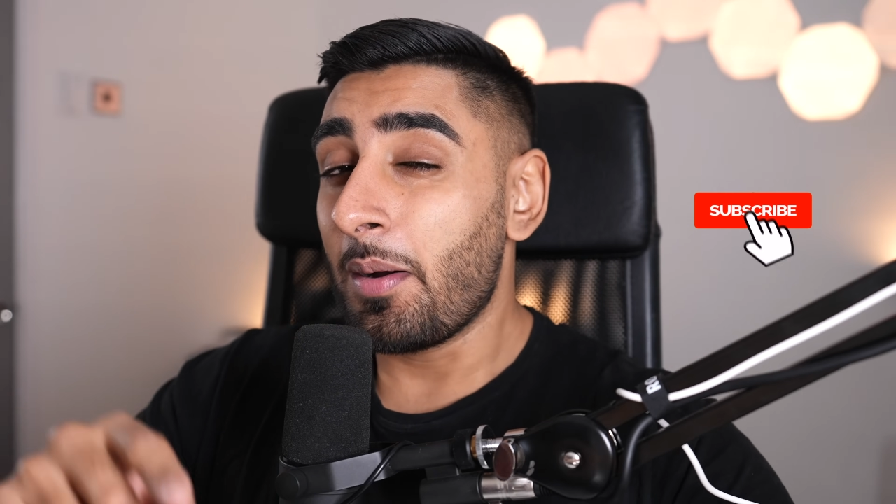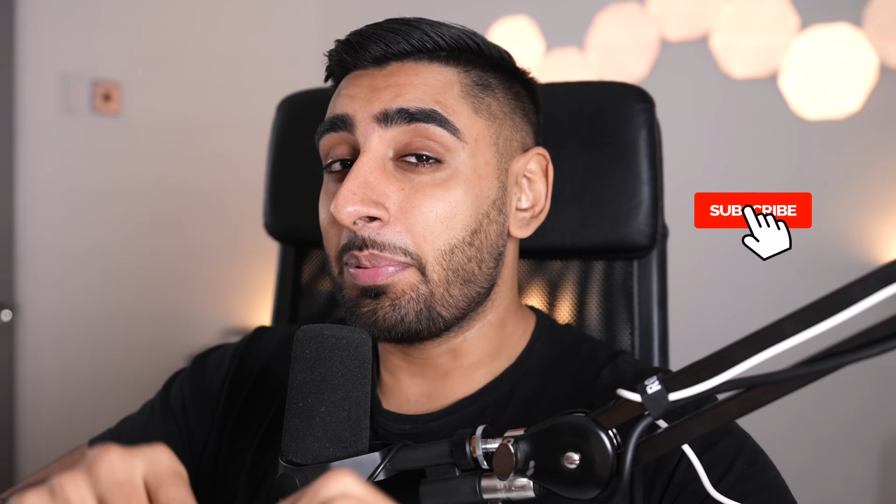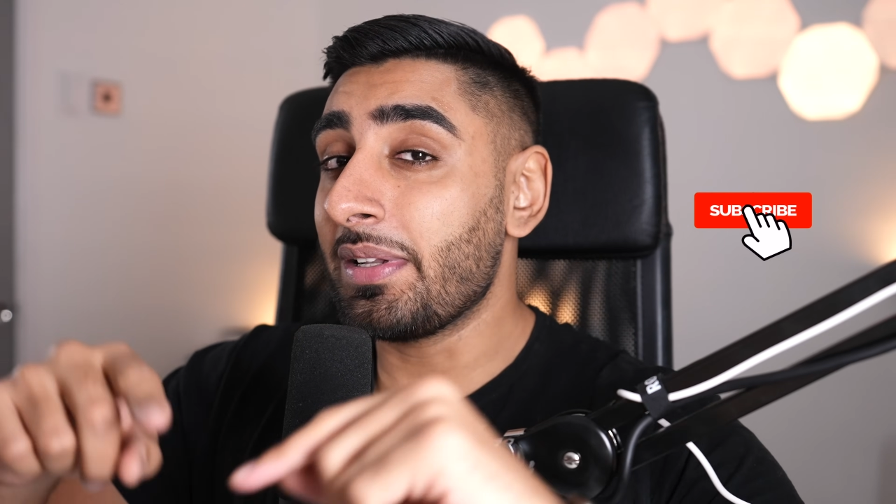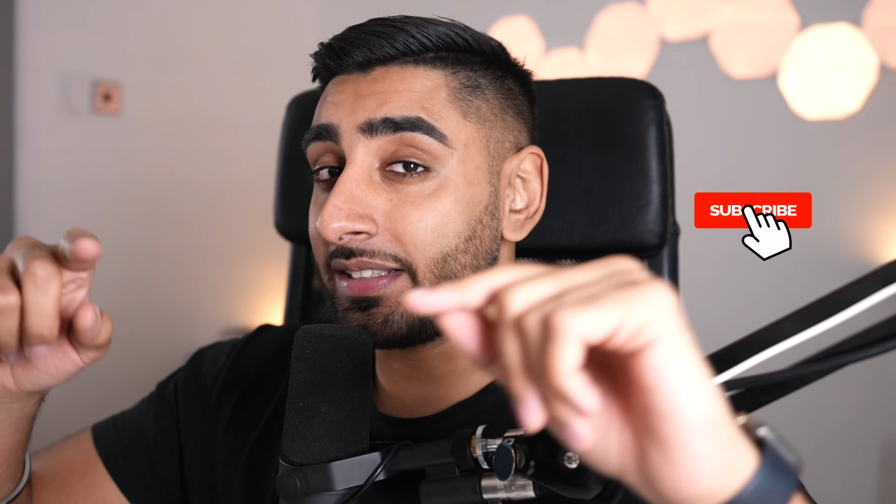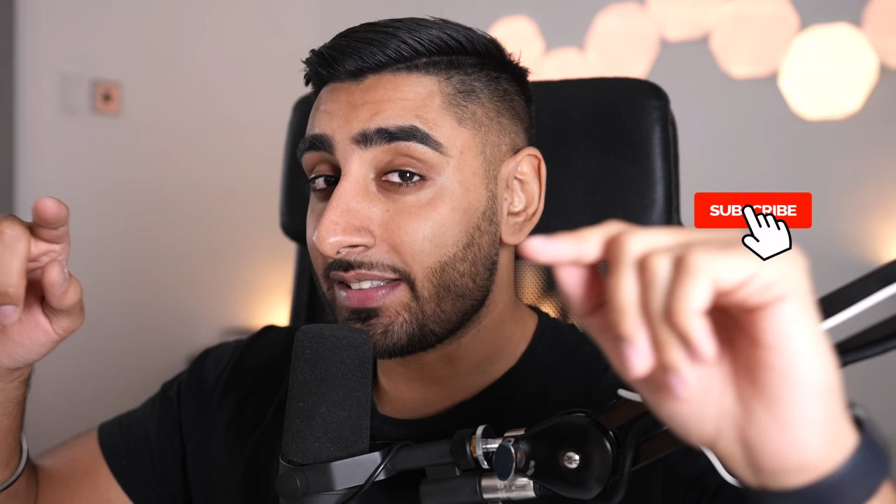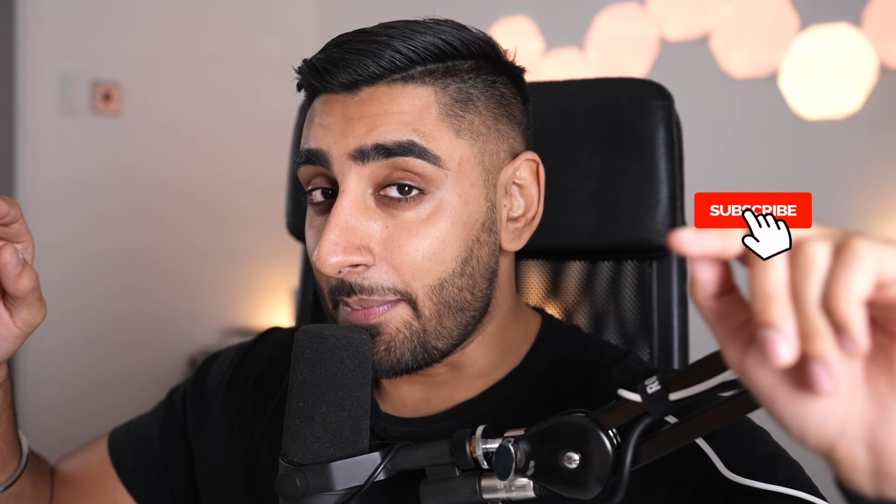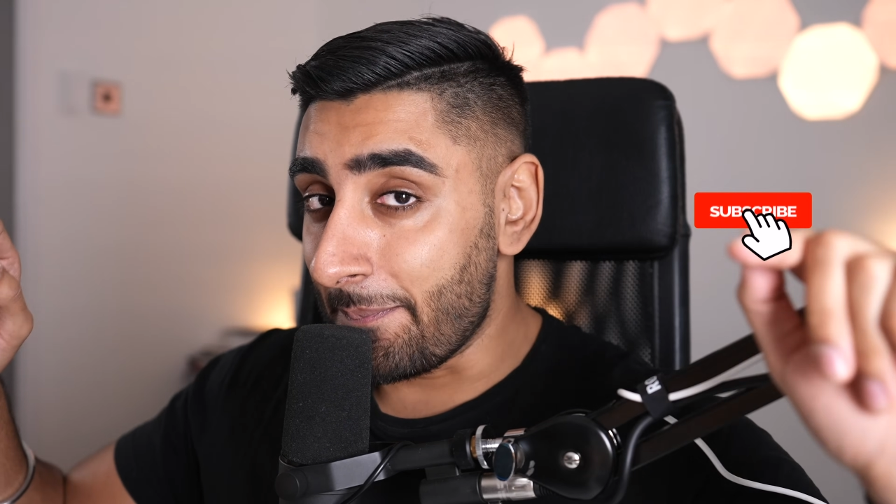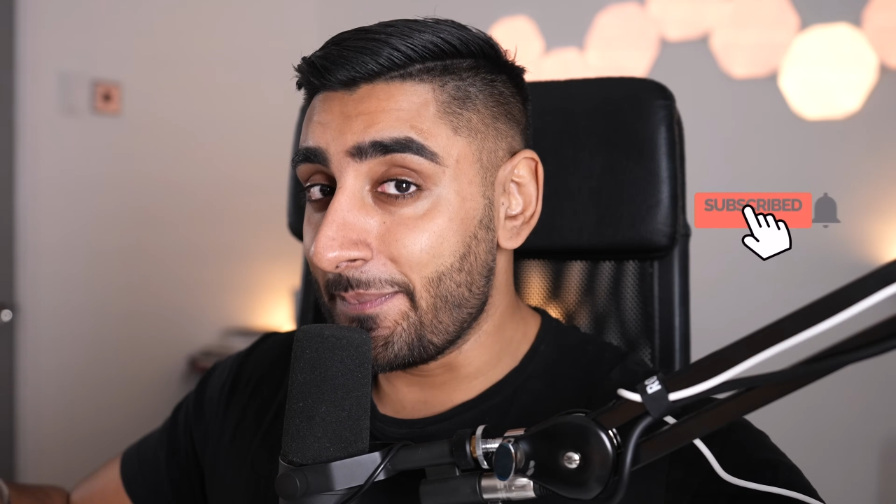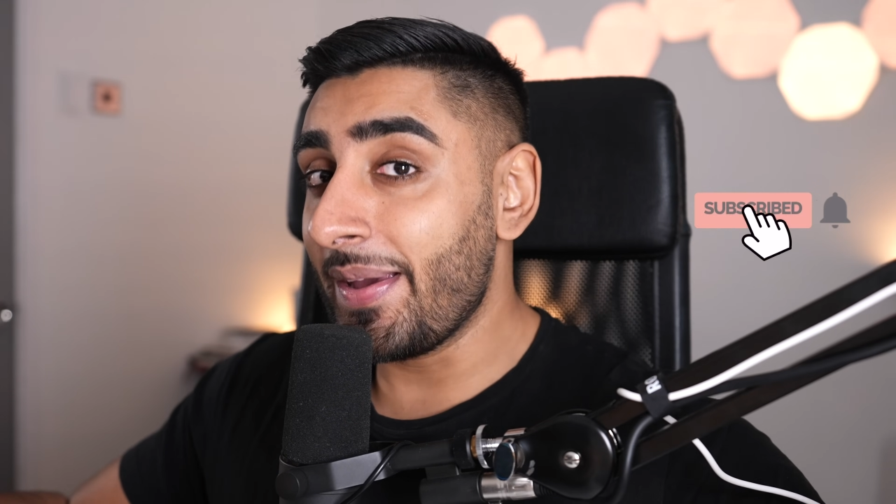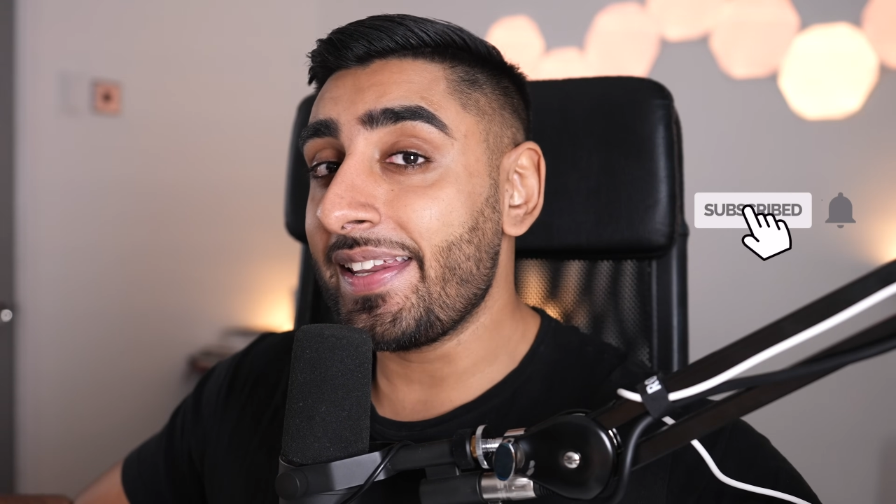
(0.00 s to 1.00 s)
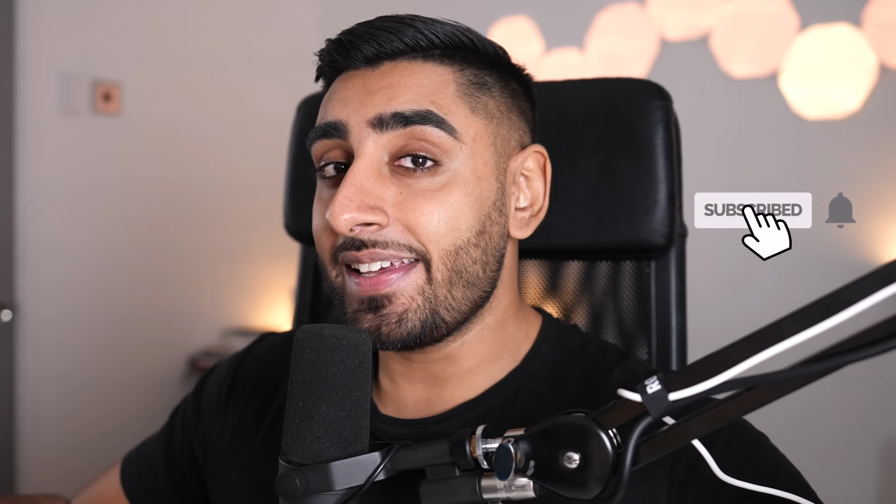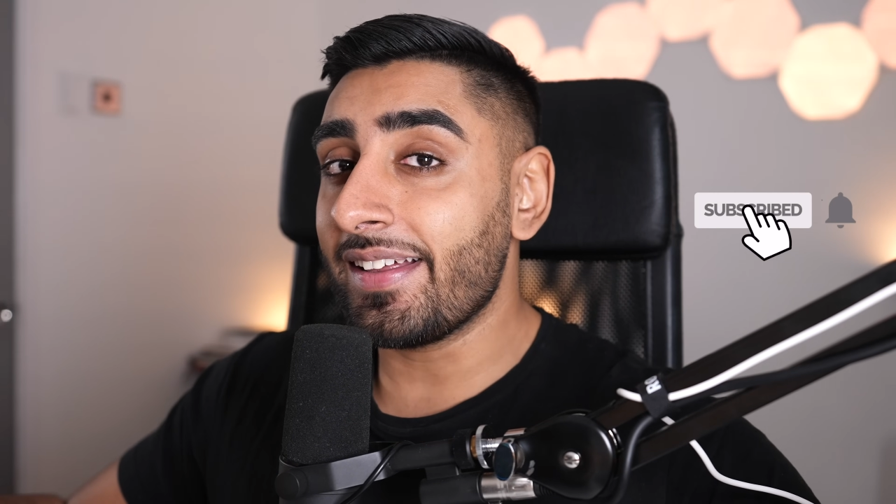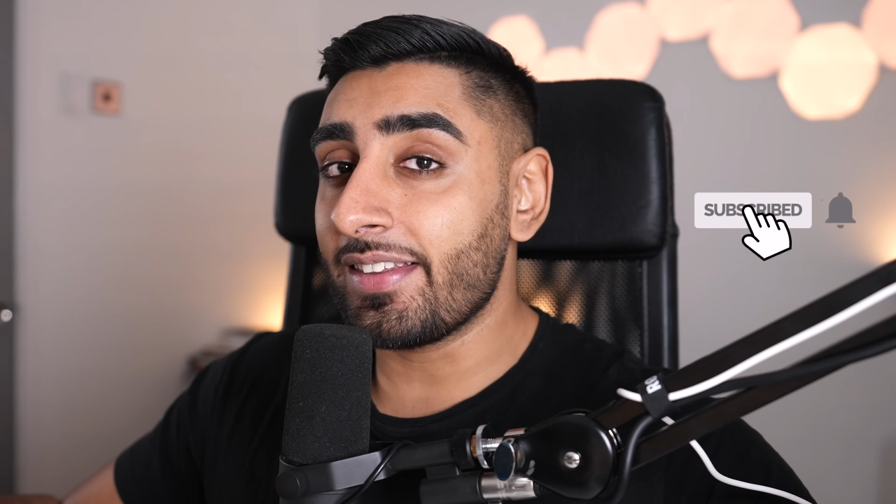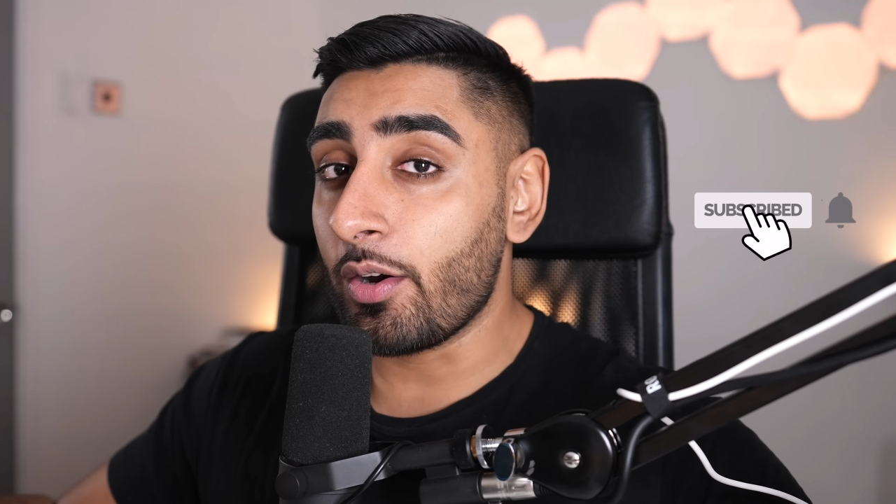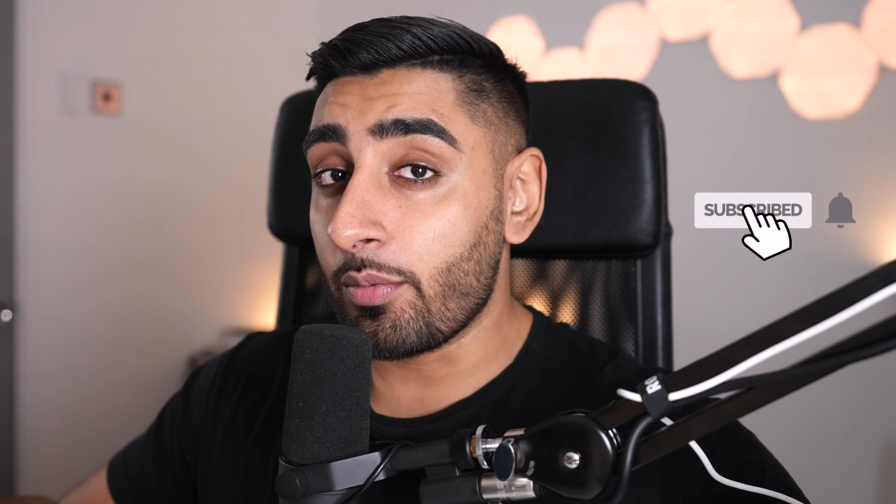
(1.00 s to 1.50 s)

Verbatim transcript: plus many other